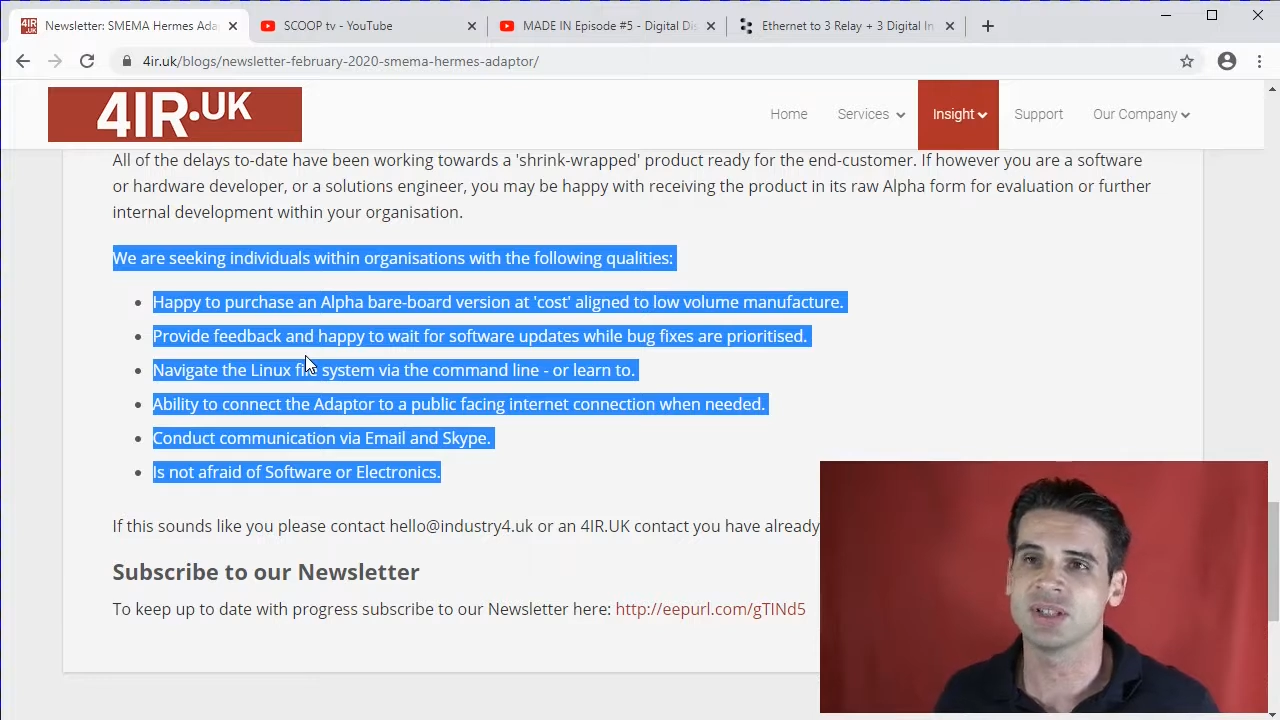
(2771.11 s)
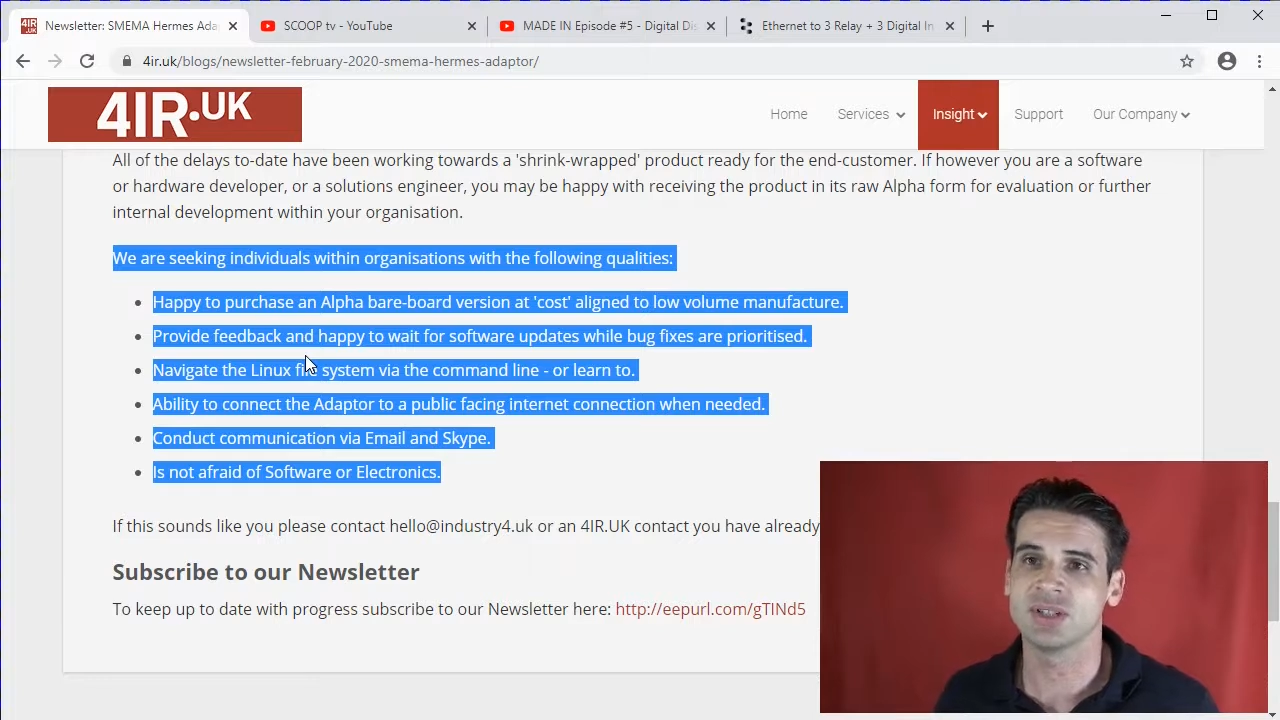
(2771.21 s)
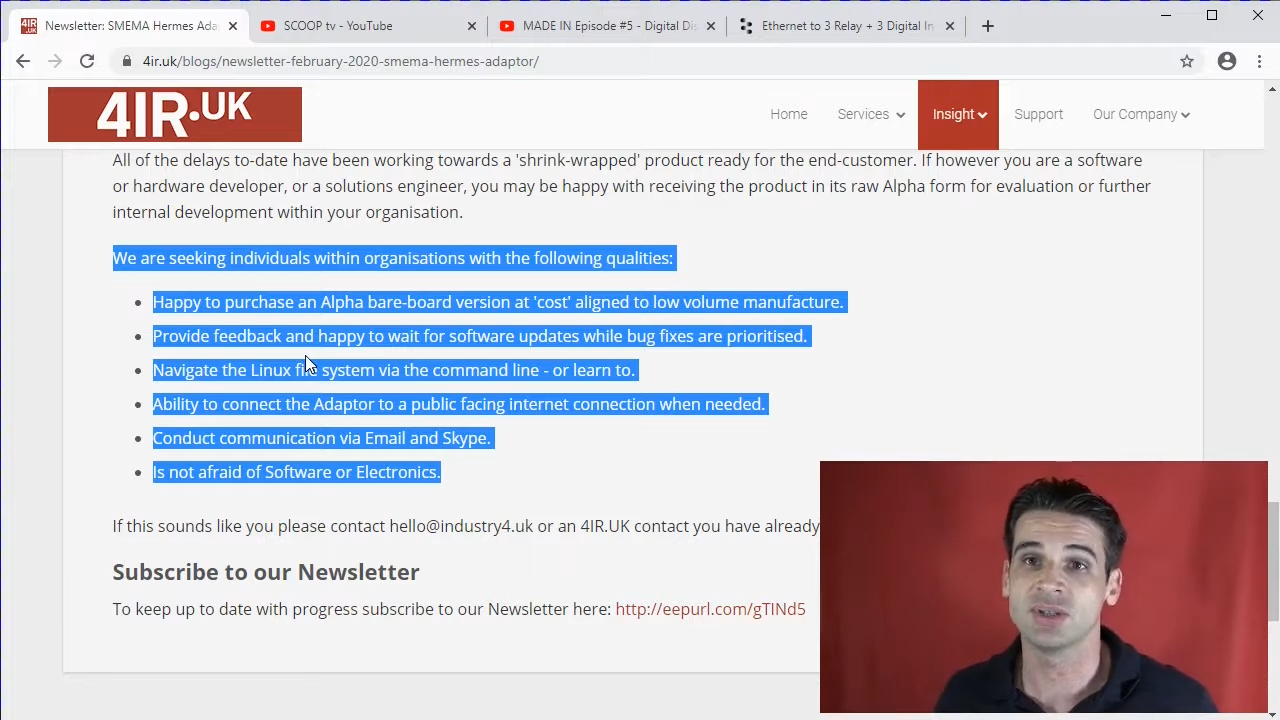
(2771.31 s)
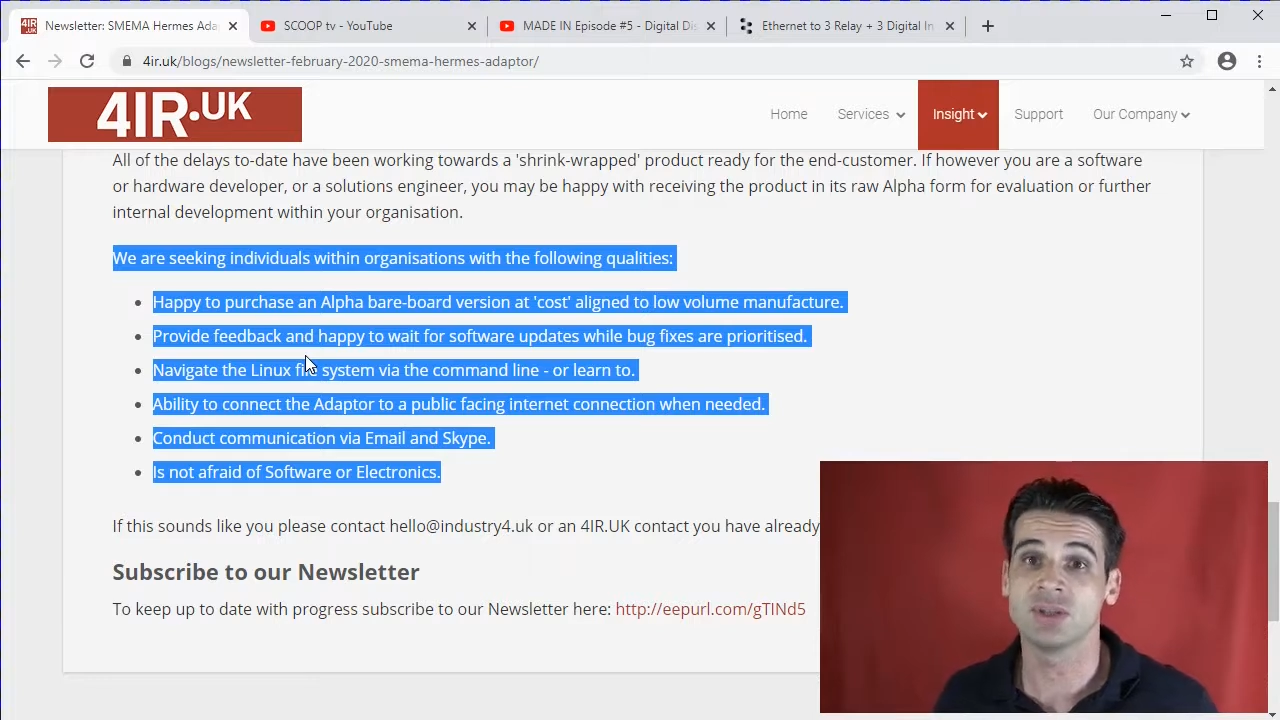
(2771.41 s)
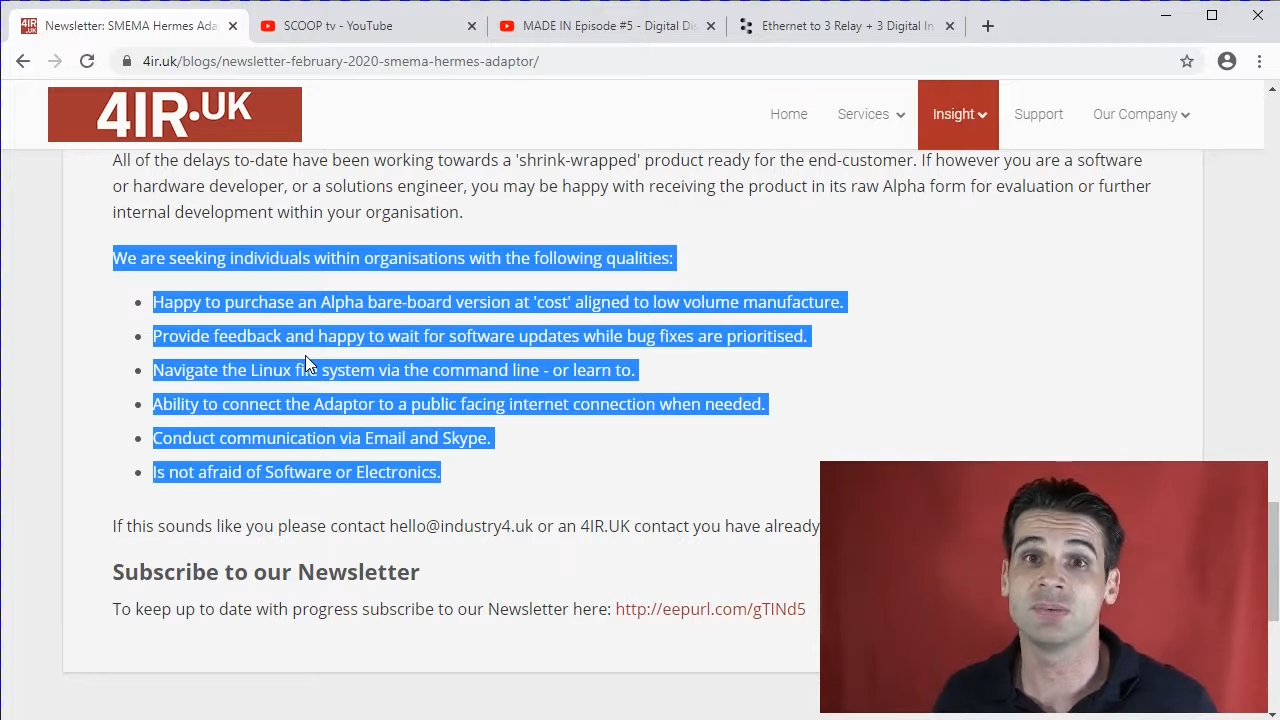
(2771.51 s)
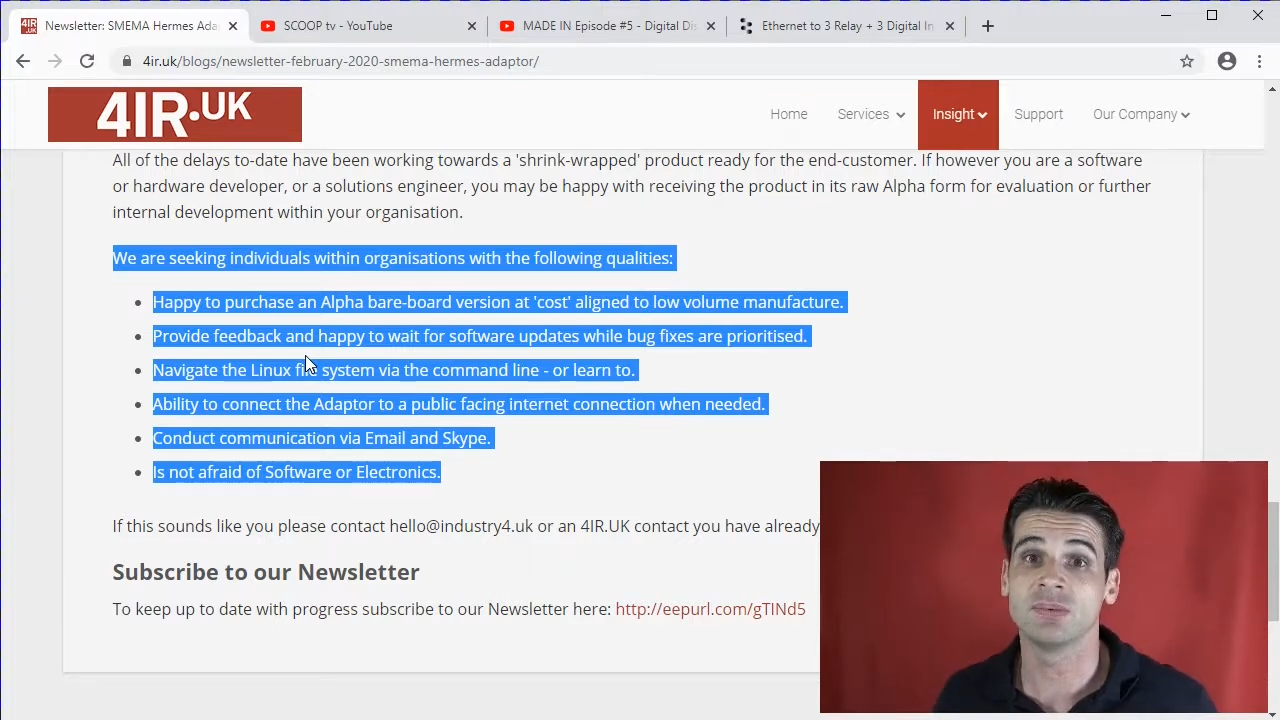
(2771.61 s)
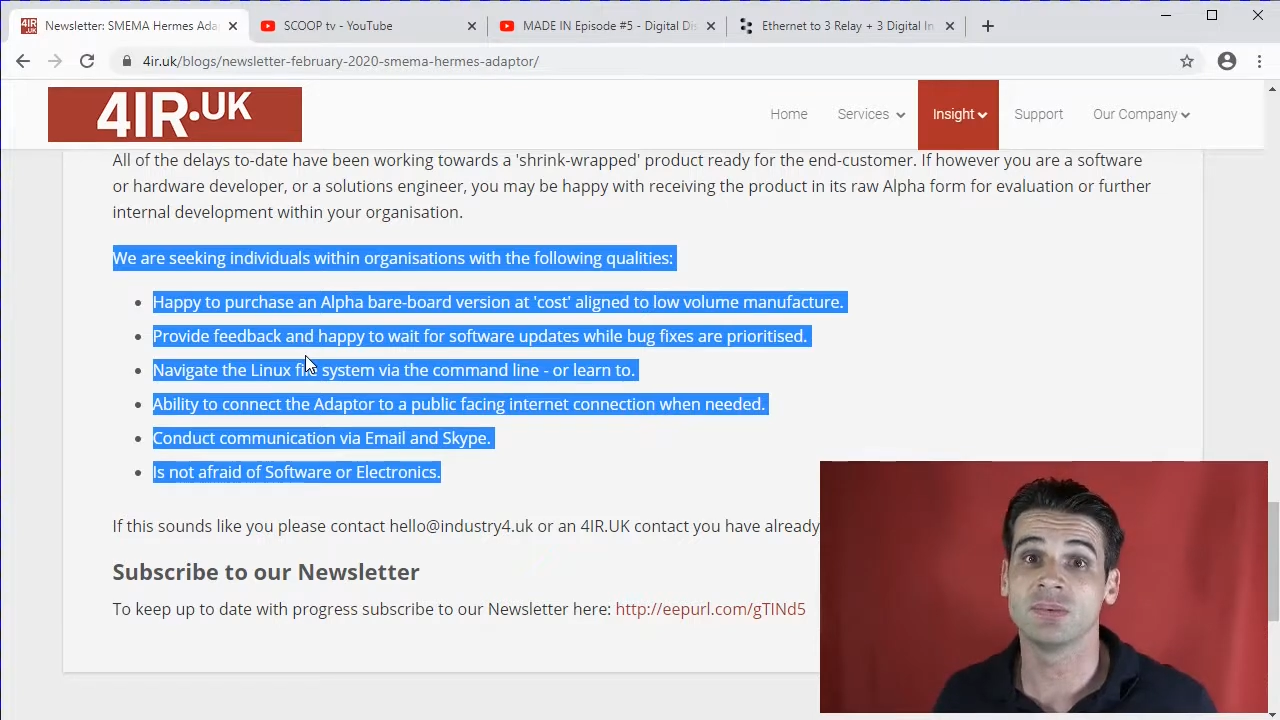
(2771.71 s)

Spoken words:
is you